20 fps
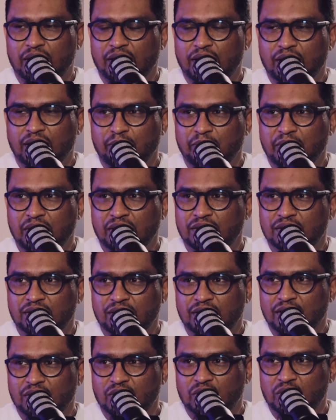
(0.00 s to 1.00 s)
enemy is
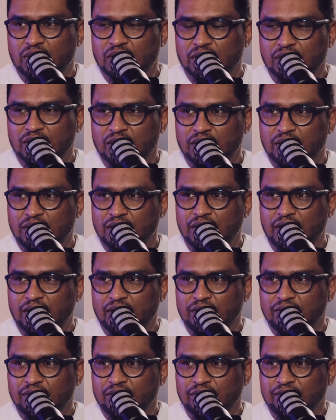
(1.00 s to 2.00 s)
just
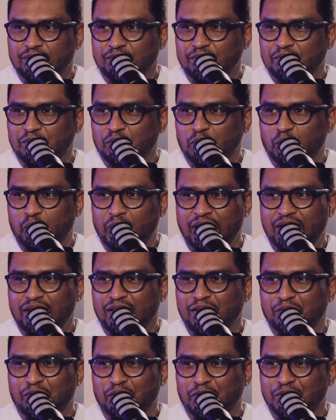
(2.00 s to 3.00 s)

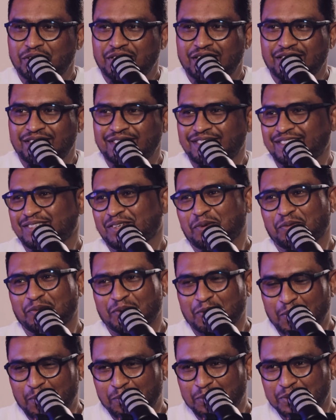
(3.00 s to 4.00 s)
waiting for this sort of an
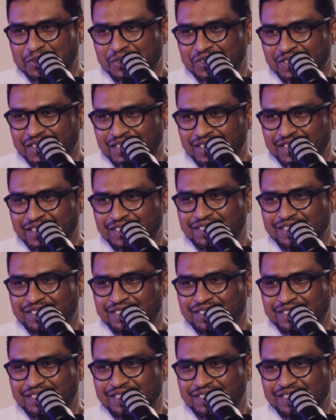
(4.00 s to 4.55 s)
opportunity,